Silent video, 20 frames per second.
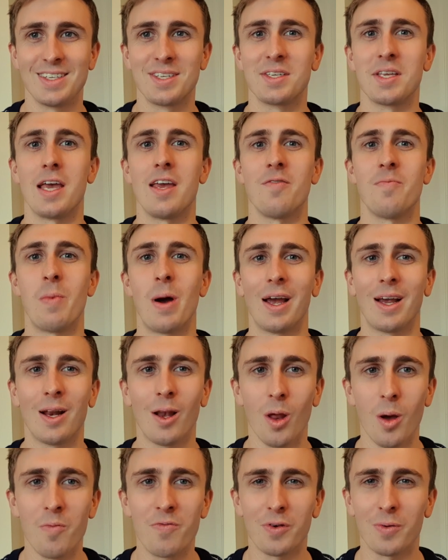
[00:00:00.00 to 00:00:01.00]
save my
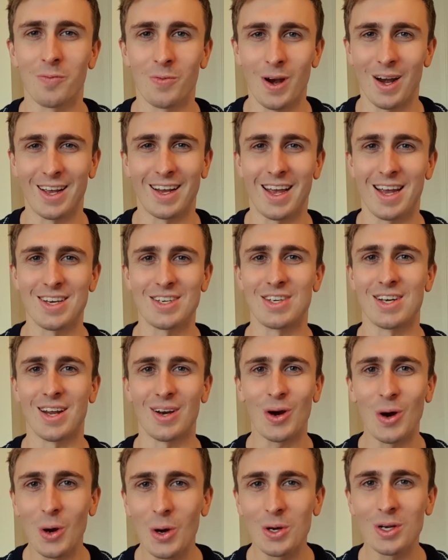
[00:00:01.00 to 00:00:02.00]
club from relegation
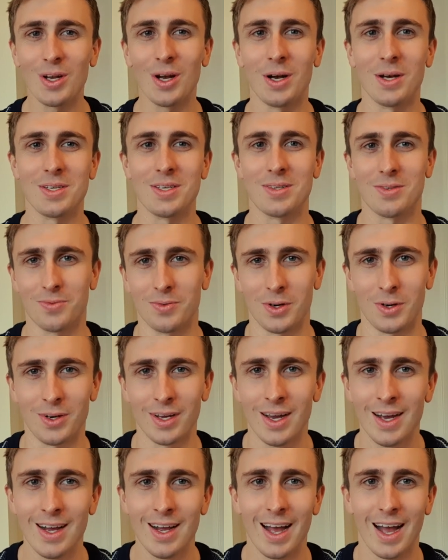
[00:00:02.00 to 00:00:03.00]
at all costs
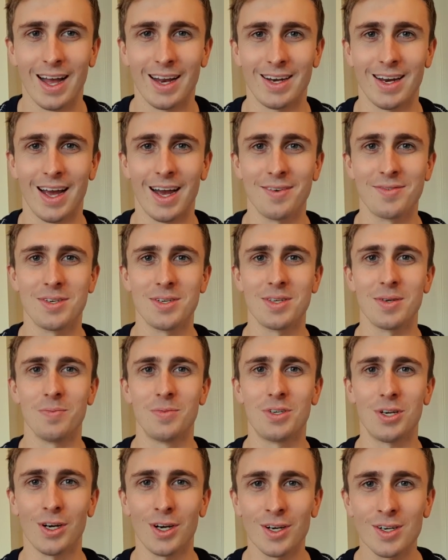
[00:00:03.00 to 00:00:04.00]
route. And after
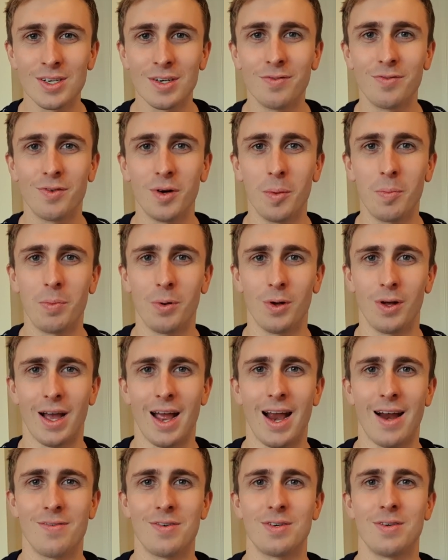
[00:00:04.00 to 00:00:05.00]
some turgid
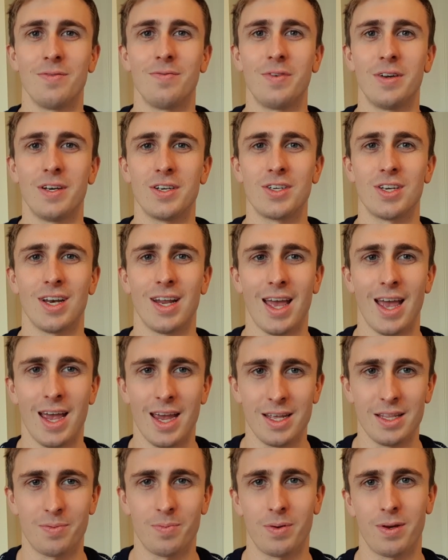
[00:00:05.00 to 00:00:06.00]
football, Everton finished in
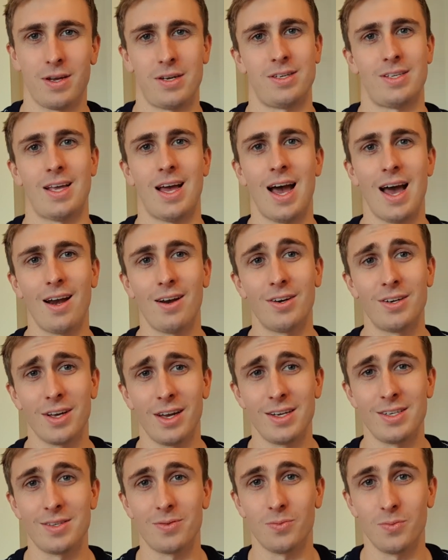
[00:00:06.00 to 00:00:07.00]
8th place.
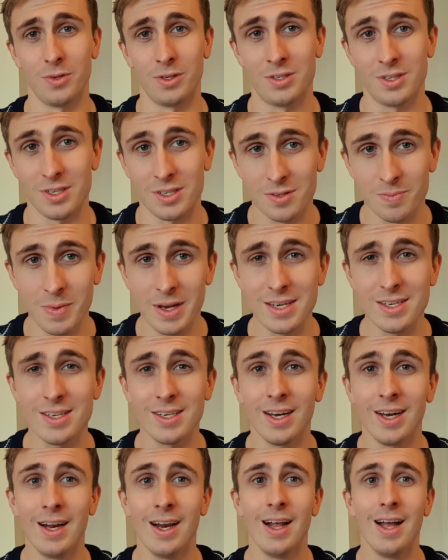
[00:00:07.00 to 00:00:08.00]
Allardyce was
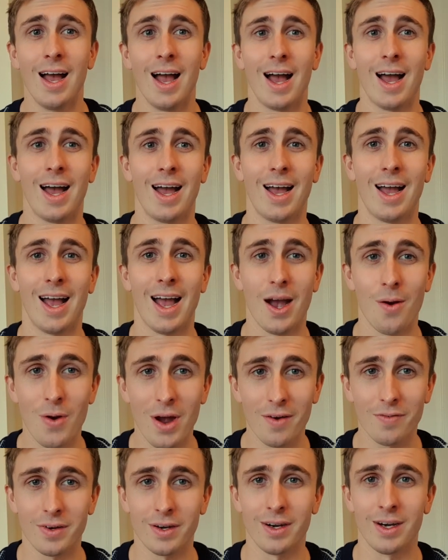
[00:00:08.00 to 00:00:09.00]
dismissed.
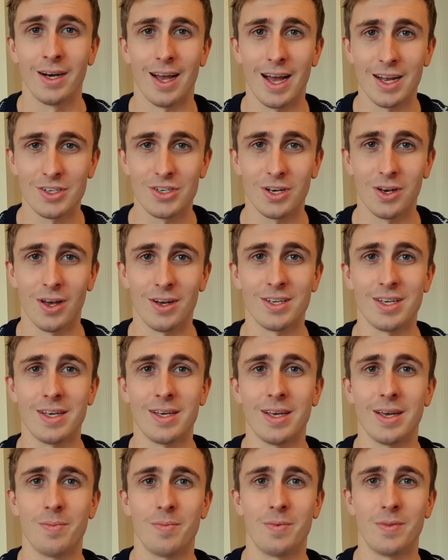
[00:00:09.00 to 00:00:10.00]
However,
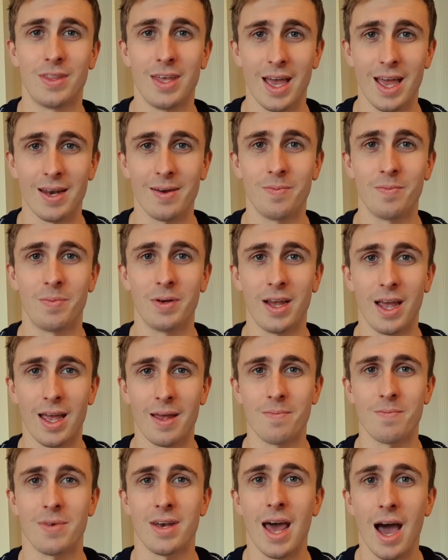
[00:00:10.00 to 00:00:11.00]
Ancelotti then
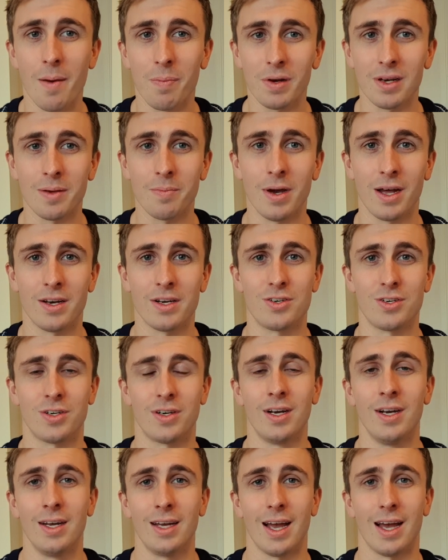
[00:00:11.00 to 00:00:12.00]
became Napoli
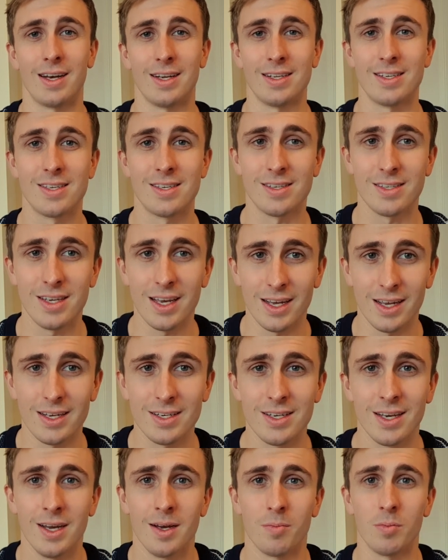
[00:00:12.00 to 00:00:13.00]
manager, and
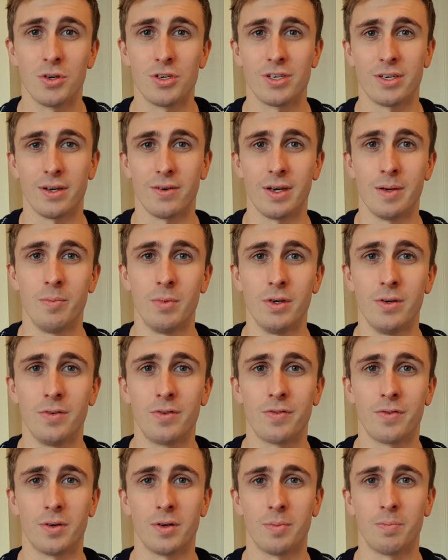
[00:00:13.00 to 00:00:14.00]
instead Moshiri
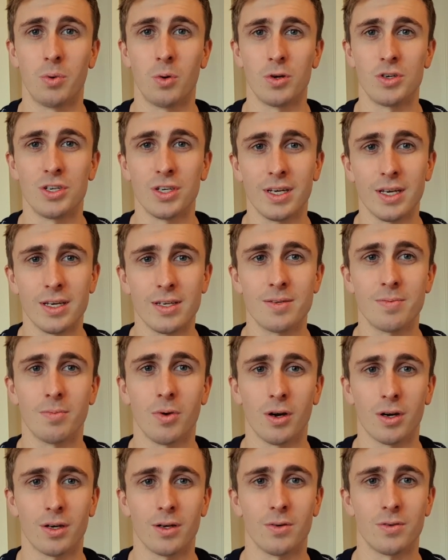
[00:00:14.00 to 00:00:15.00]
moved for Portuguese
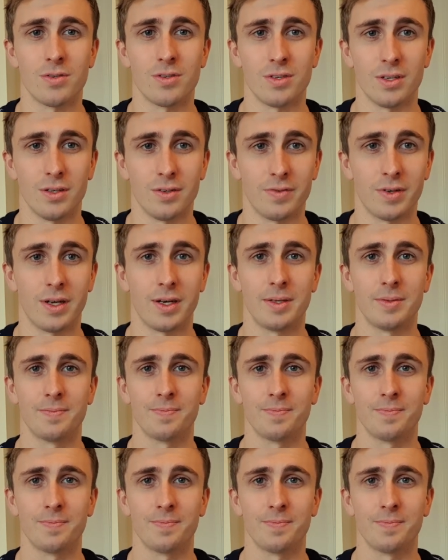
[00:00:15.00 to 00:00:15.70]
Marco Silva.